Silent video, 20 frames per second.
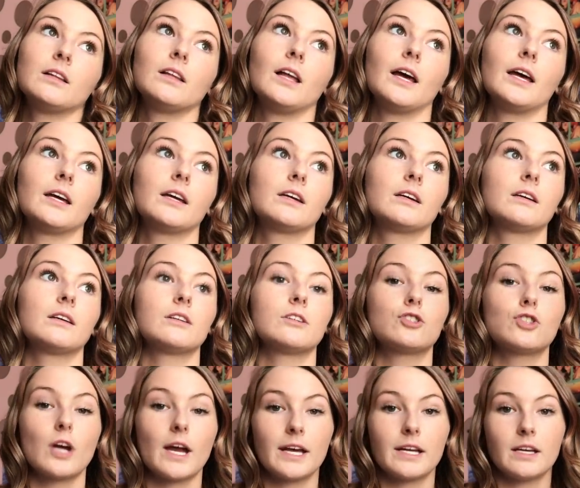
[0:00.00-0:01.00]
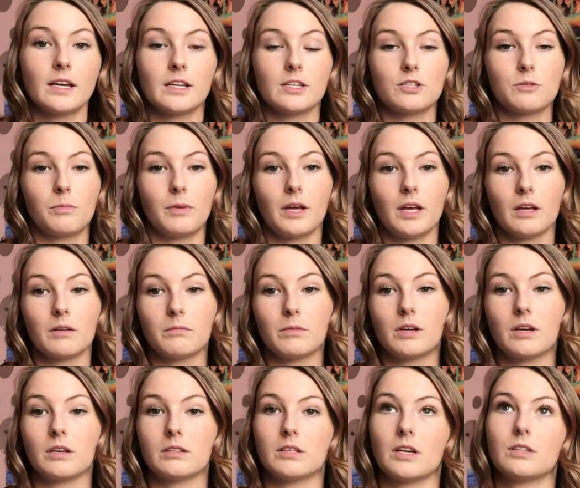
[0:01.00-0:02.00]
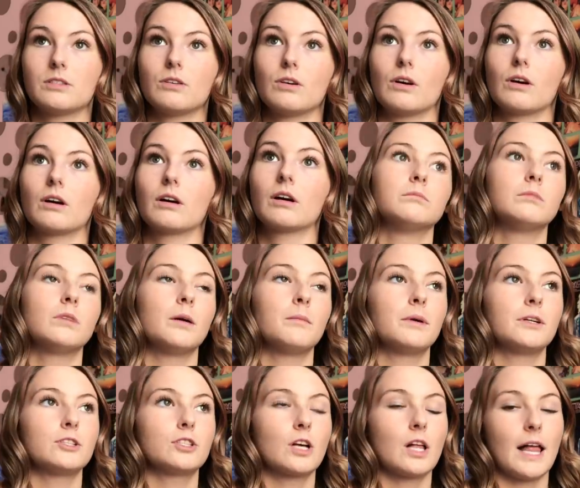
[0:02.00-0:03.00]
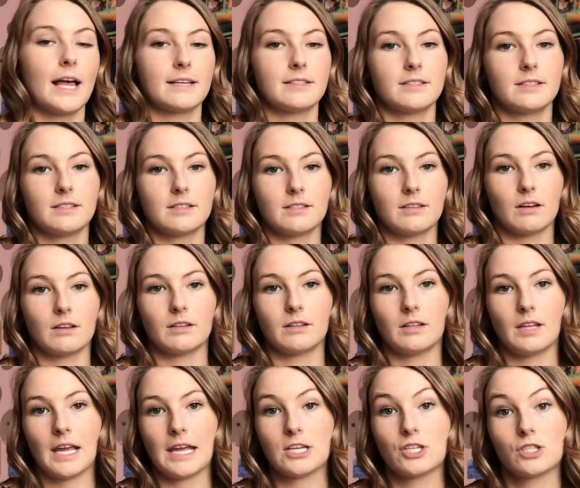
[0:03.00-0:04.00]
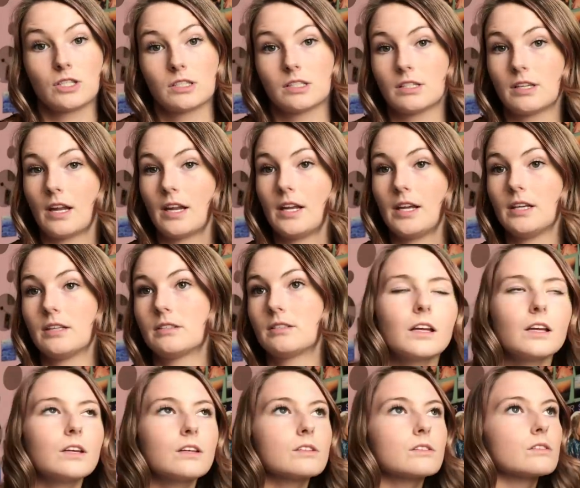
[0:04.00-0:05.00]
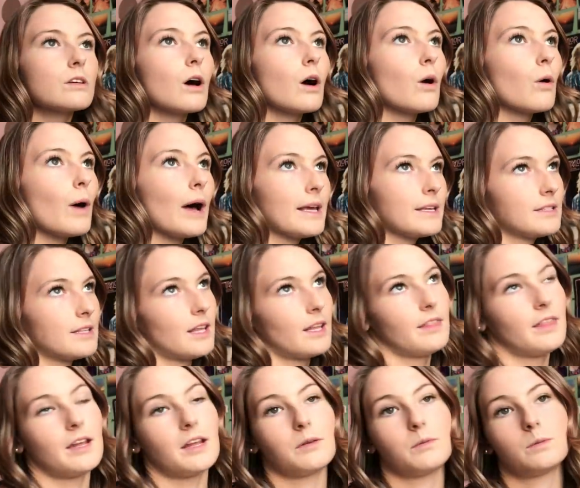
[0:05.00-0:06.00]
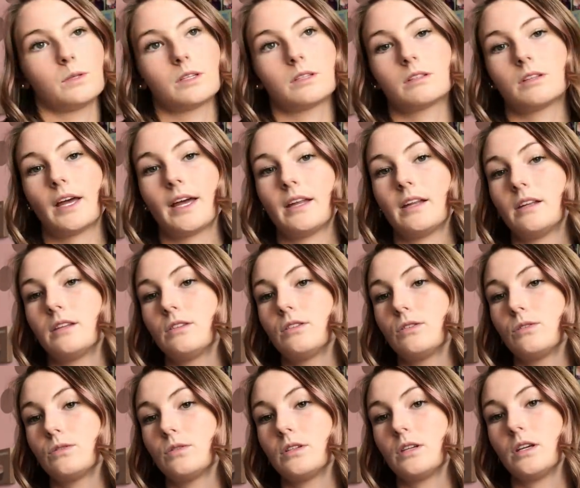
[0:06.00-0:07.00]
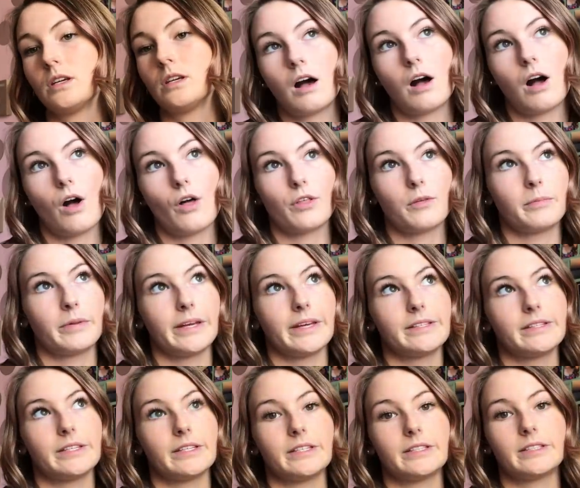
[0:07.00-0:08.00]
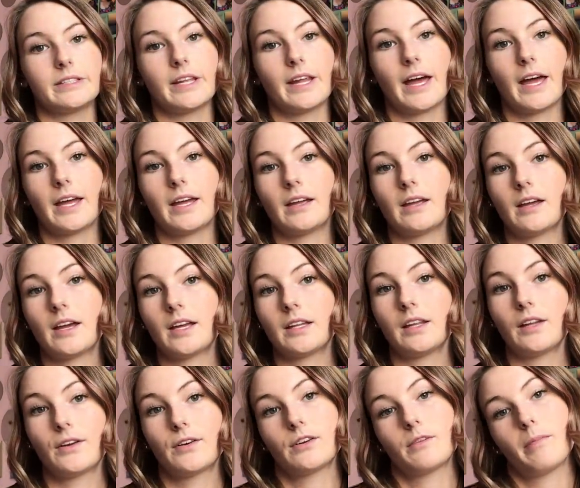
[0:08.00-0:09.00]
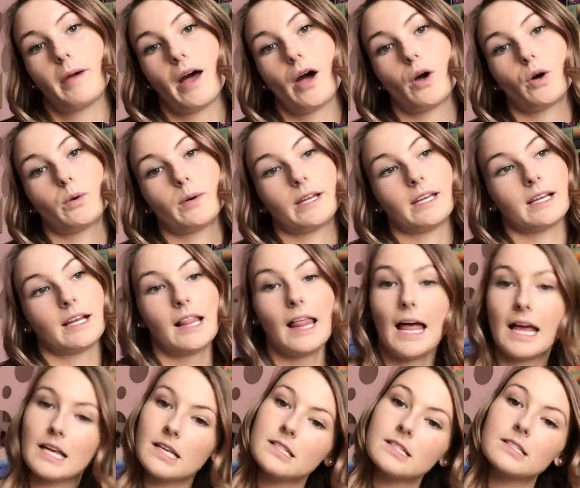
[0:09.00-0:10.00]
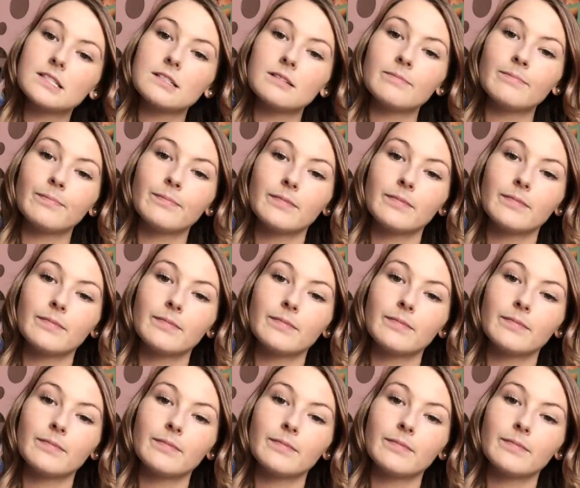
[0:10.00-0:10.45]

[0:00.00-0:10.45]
like China and Japan because I took a bunch of classes on Asian studies. So I said that I was excited to see all the places that I had learned about in class.